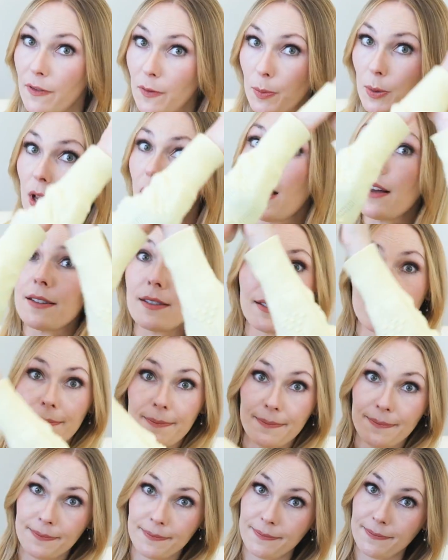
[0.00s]
of applause.
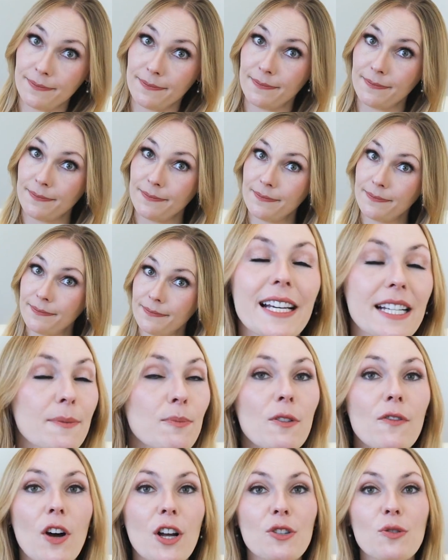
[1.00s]
Let's
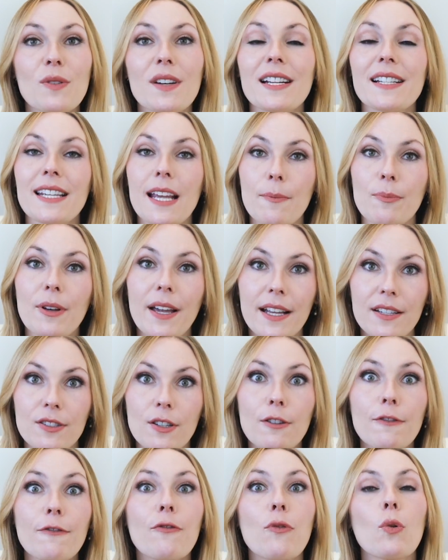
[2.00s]
move on to an example
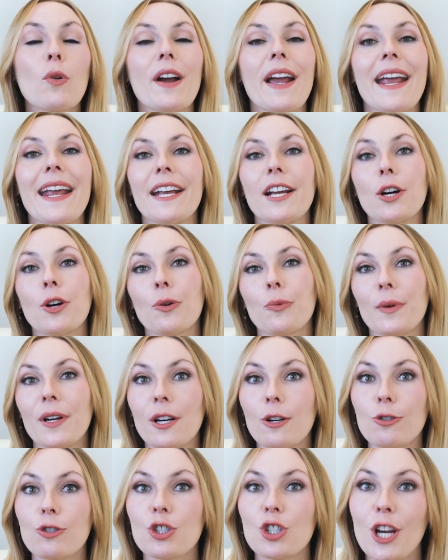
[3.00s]
answer for a
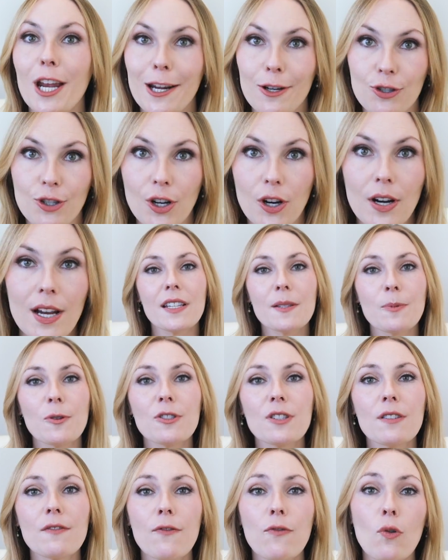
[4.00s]
career changer. This
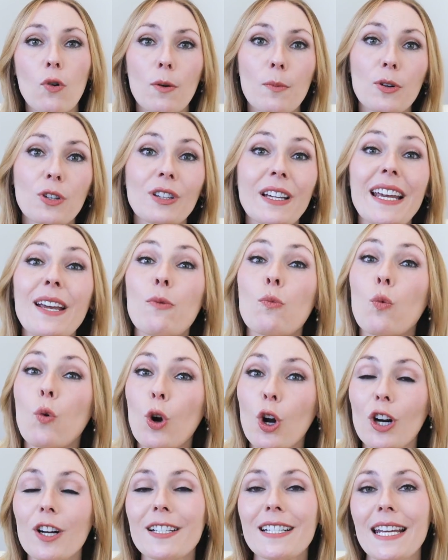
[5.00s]
person formerly
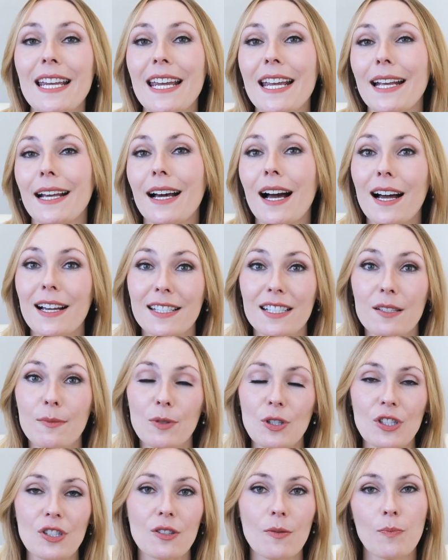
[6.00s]
worked in
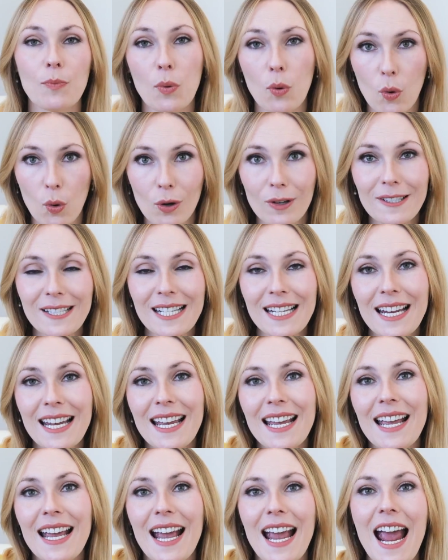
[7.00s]
customer support
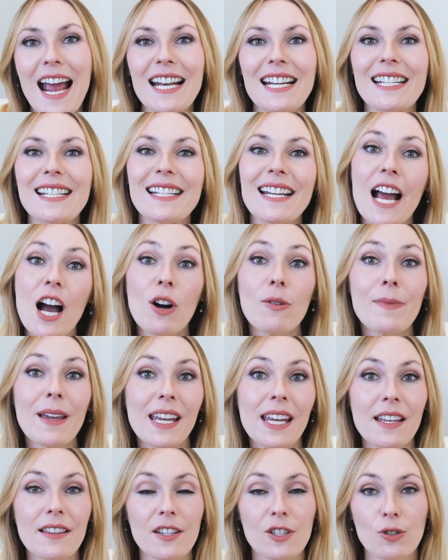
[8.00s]
and is now
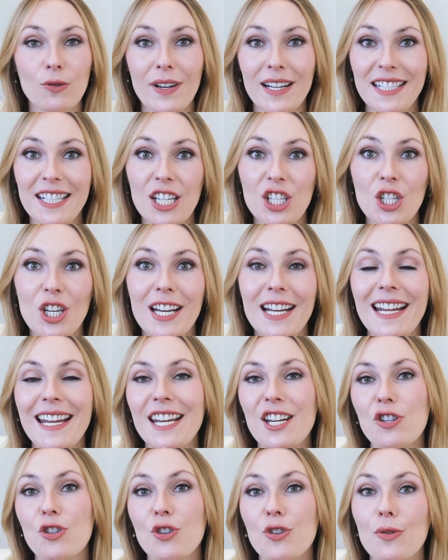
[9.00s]
making the transition
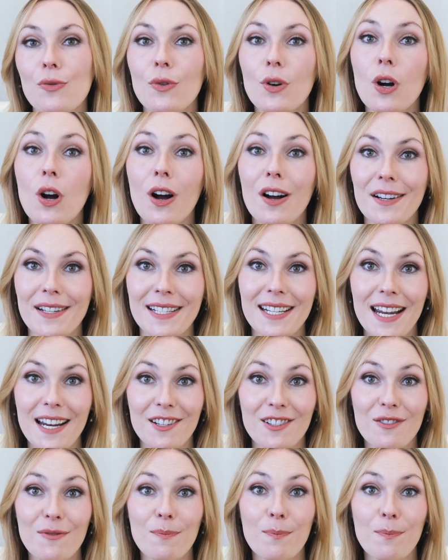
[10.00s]
into content